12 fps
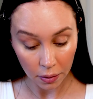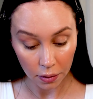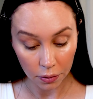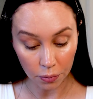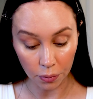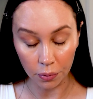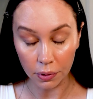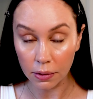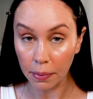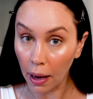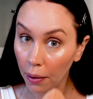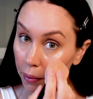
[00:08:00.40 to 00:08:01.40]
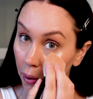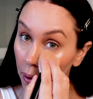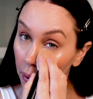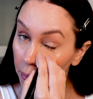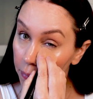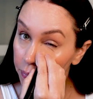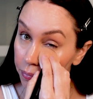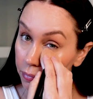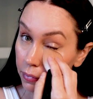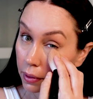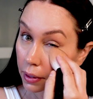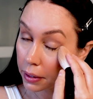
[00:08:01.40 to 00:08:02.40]
through this powder.
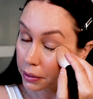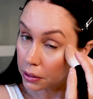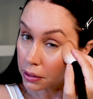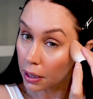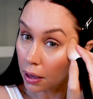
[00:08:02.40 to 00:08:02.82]
It just